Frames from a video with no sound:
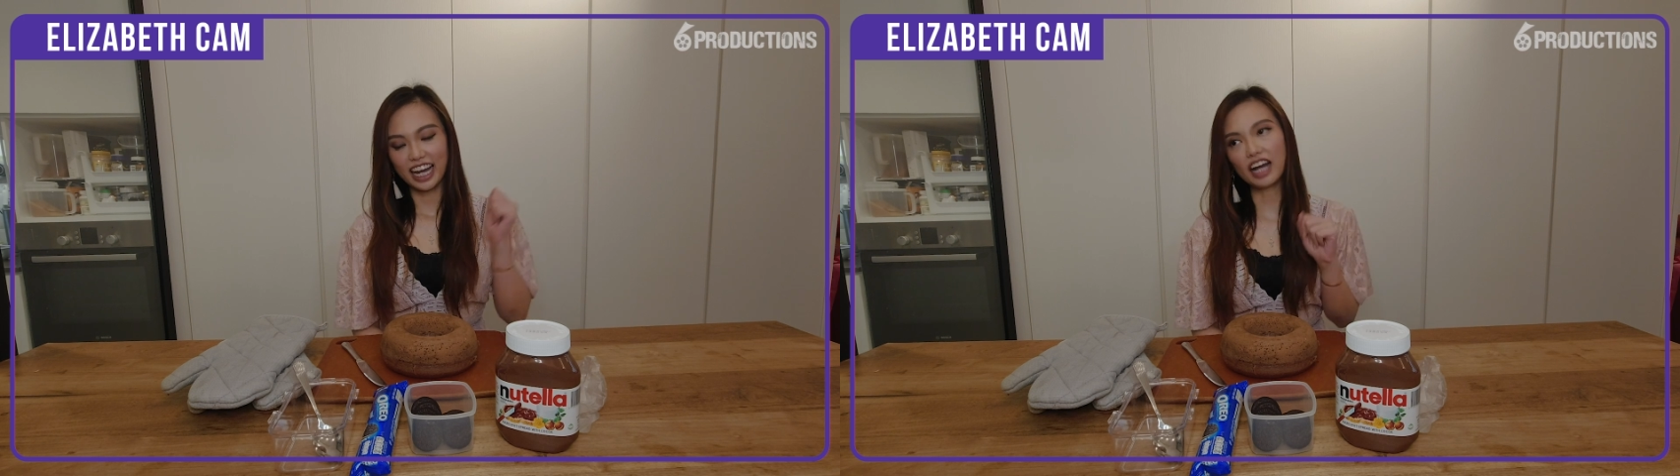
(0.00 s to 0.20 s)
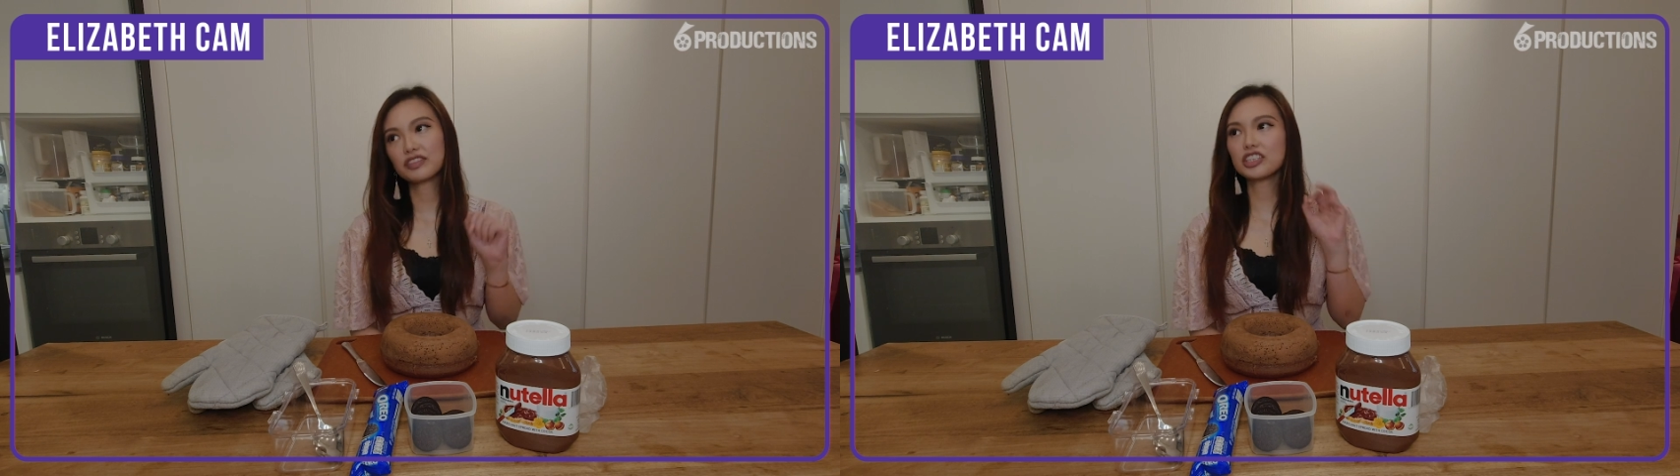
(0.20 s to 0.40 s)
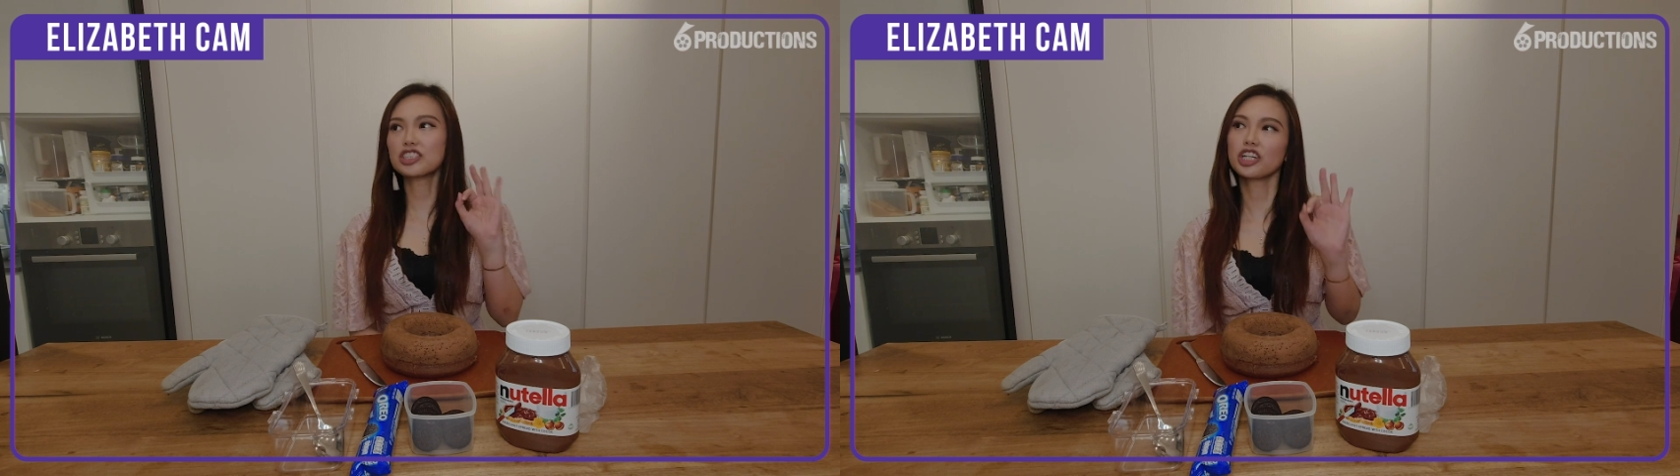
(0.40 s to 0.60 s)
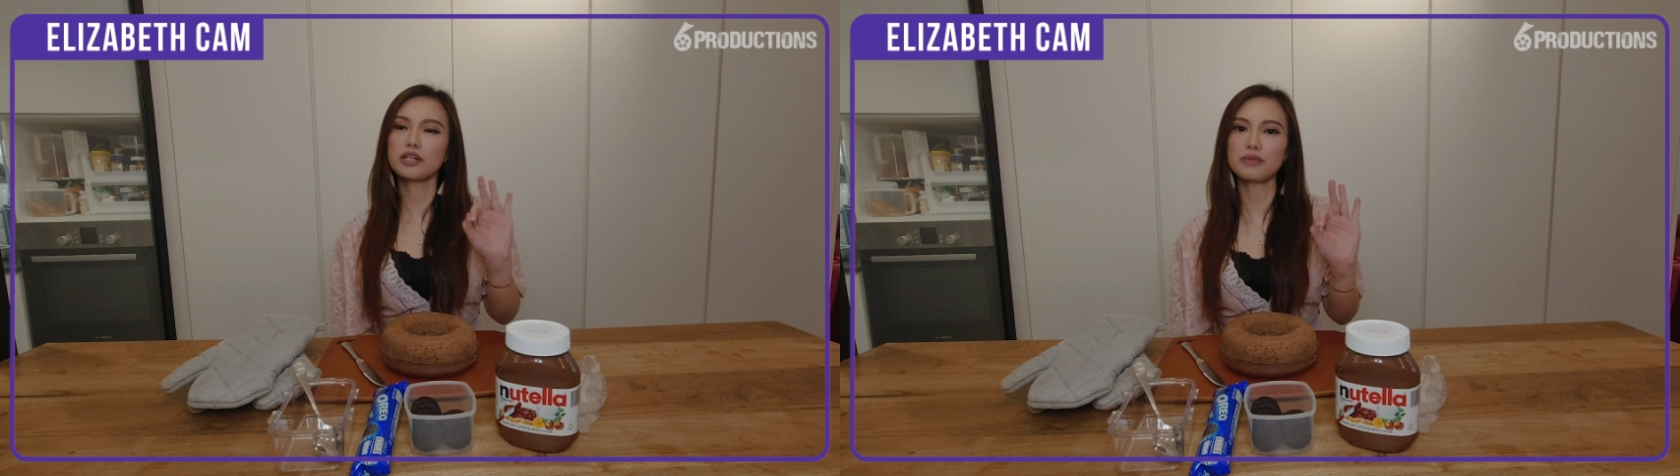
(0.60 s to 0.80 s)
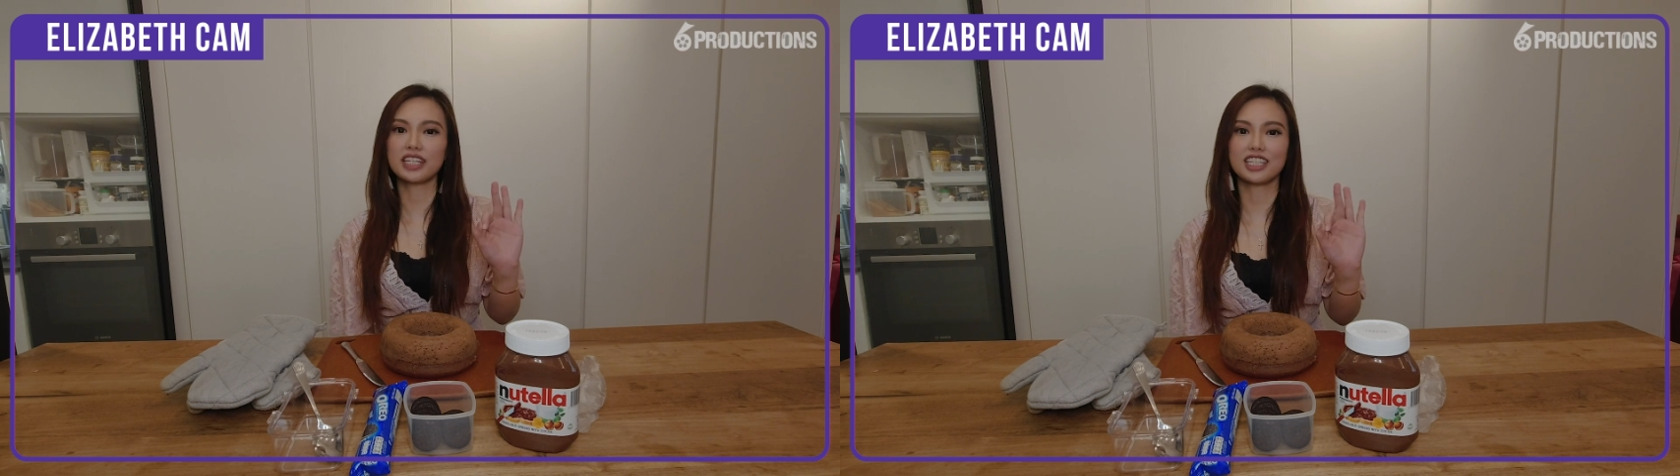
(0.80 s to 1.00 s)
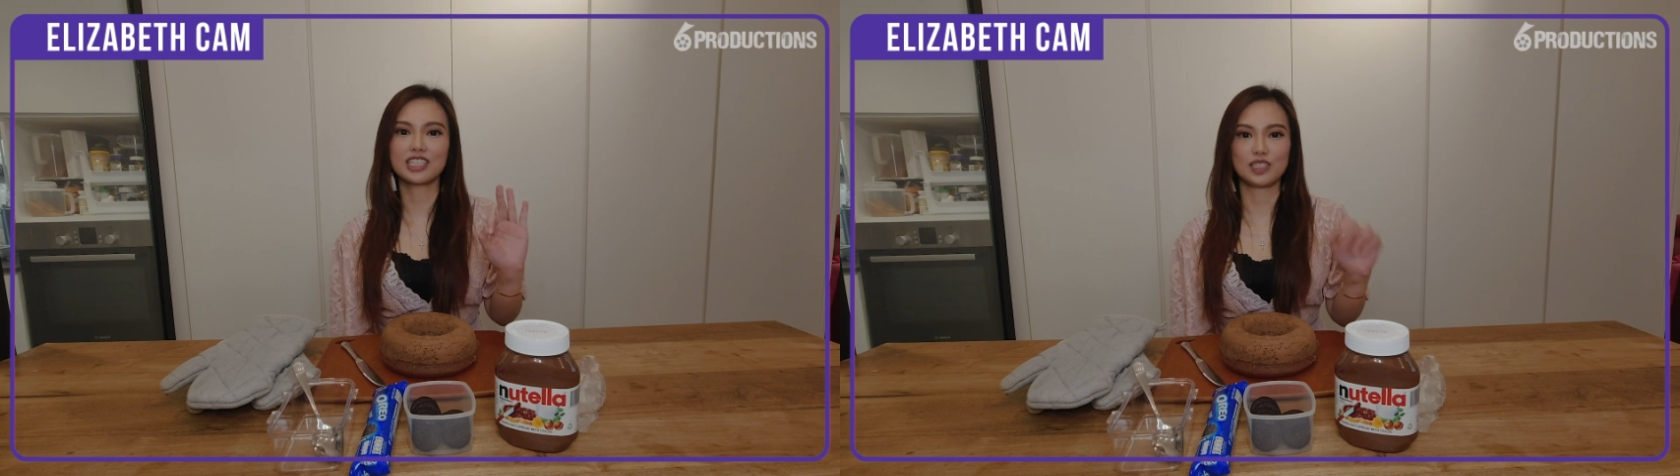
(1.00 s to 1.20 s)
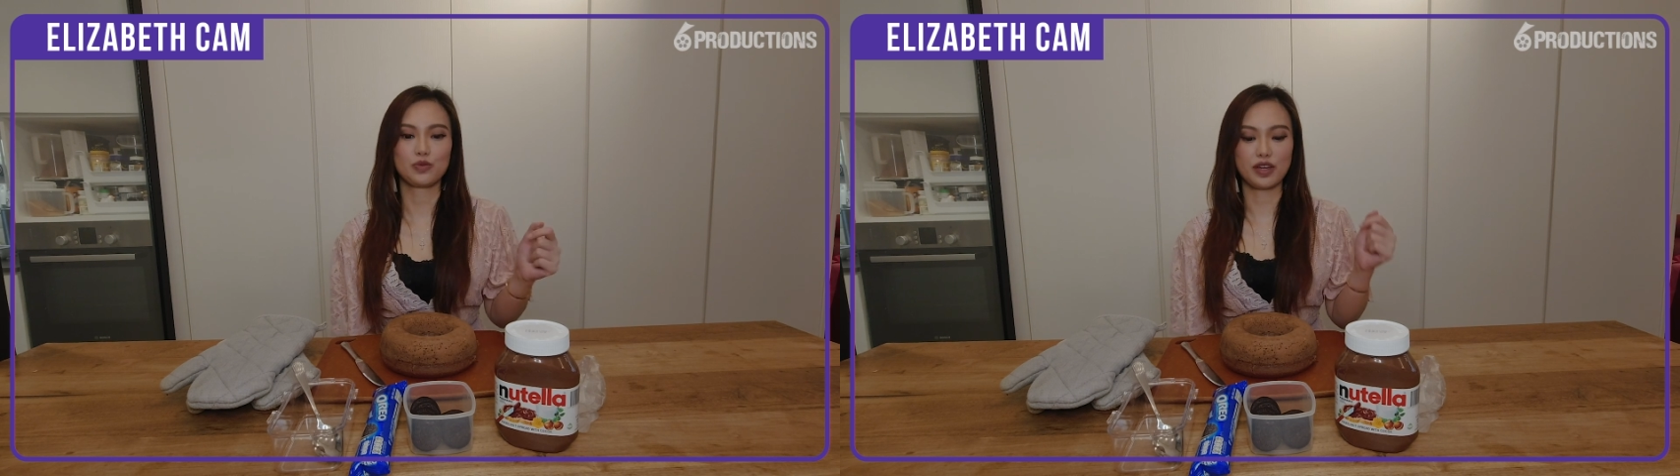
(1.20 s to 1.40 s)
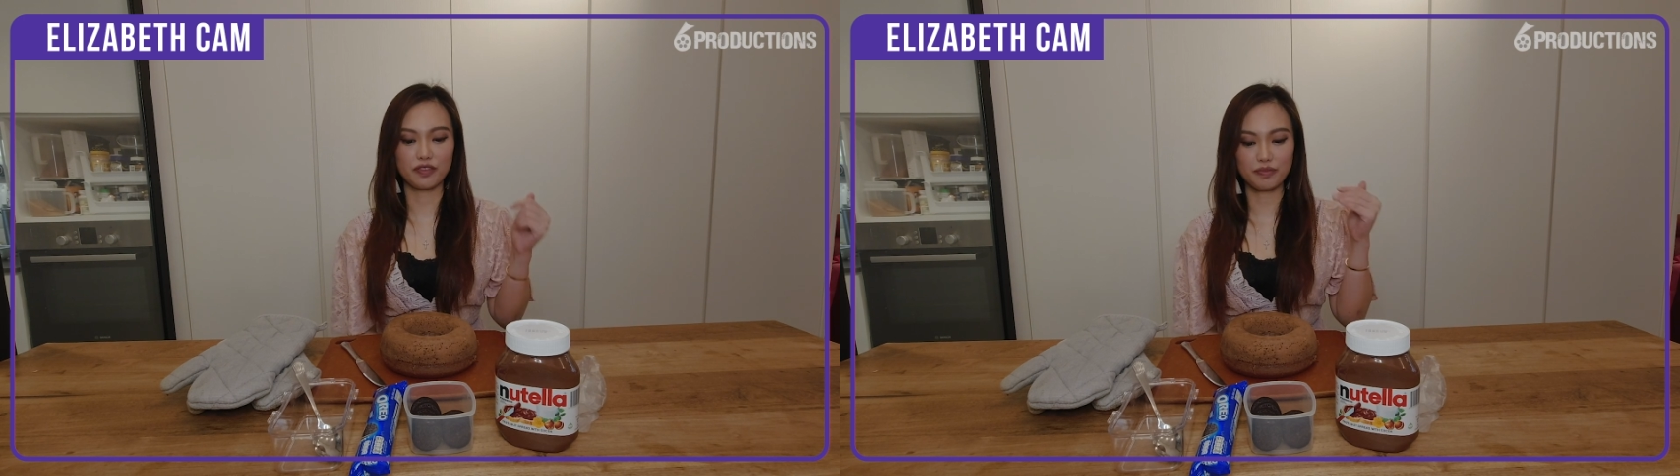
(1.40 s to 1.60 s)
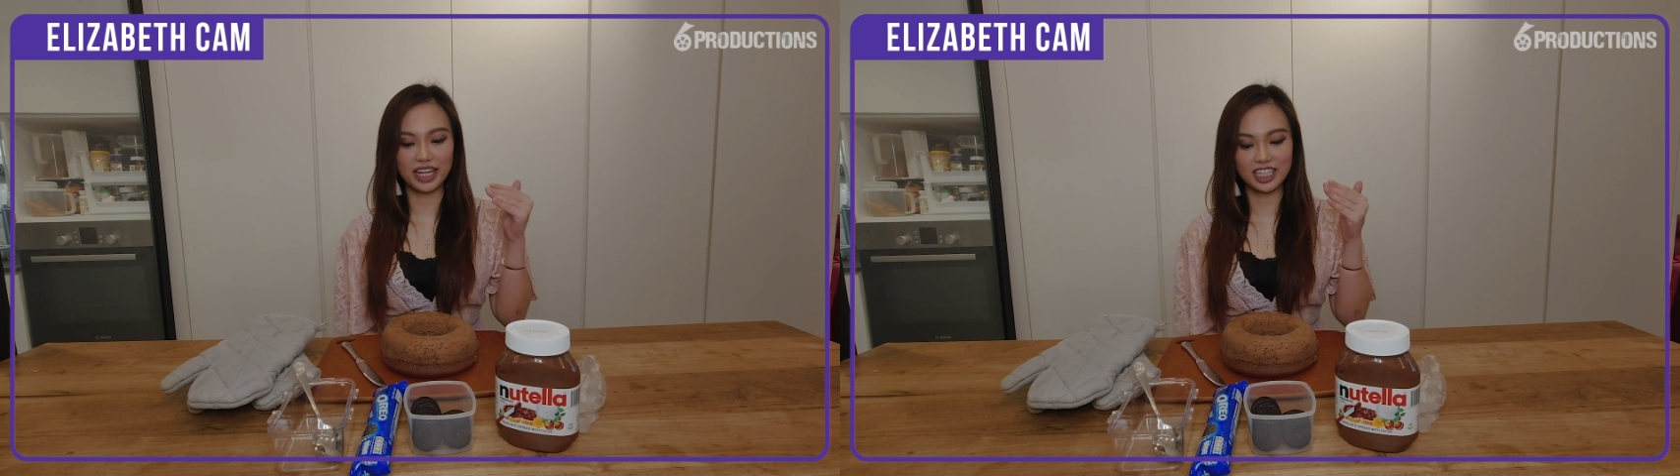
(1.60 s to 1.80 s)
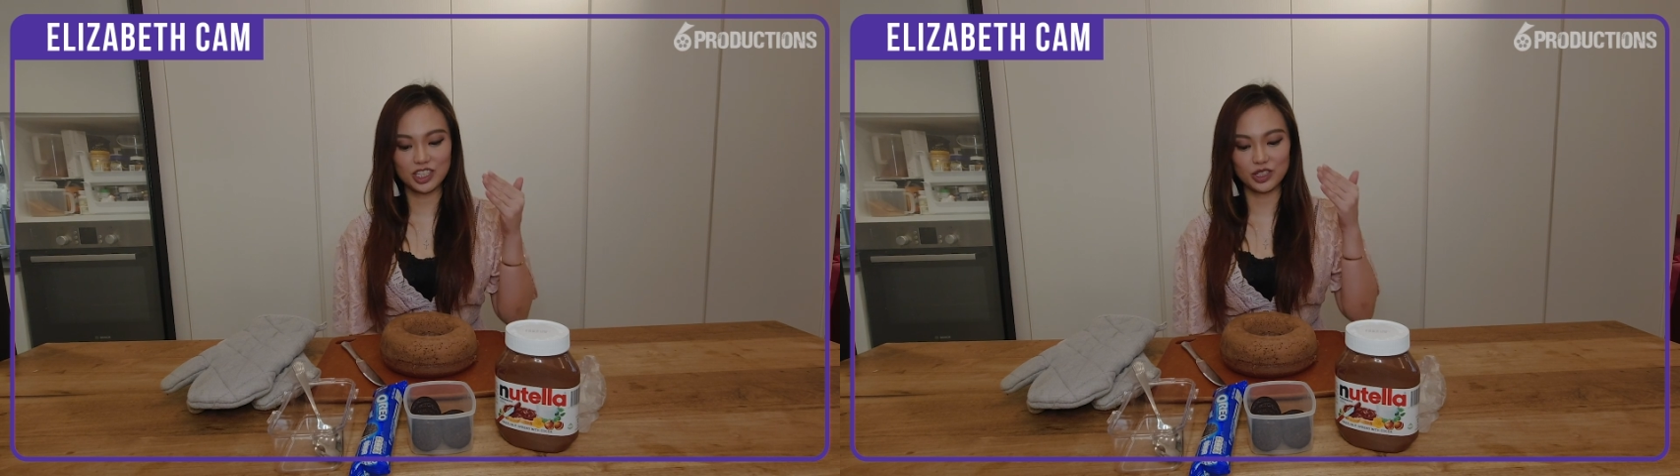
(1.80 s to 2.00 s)
After 20 minutes, we have
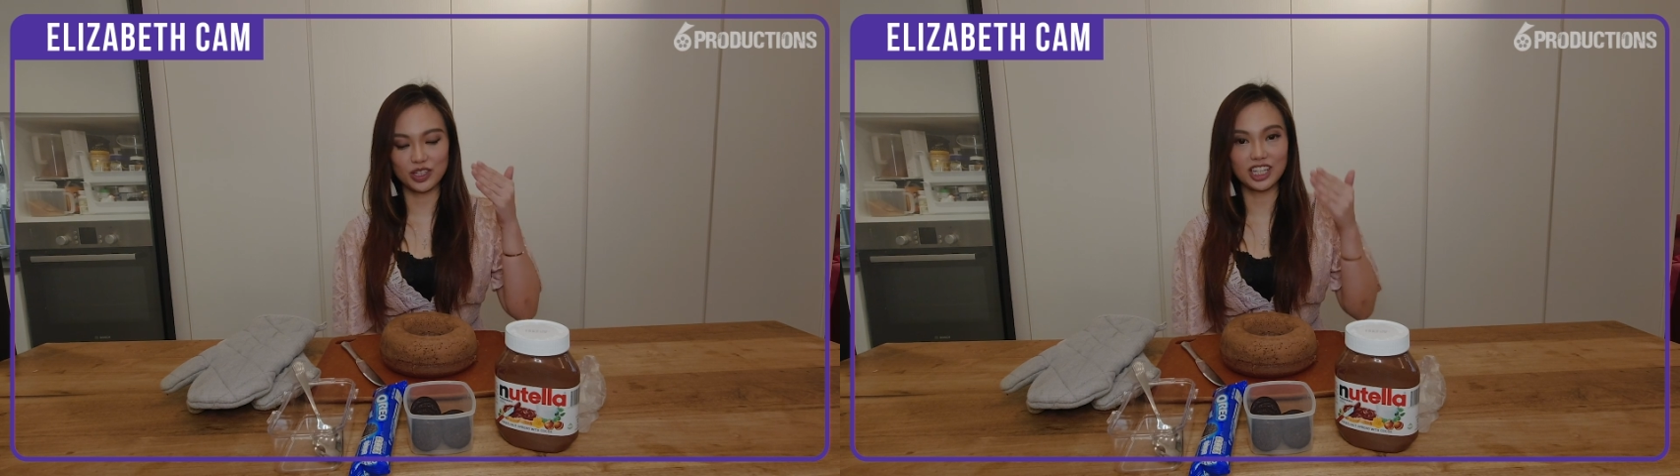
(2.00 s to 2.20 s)
managed to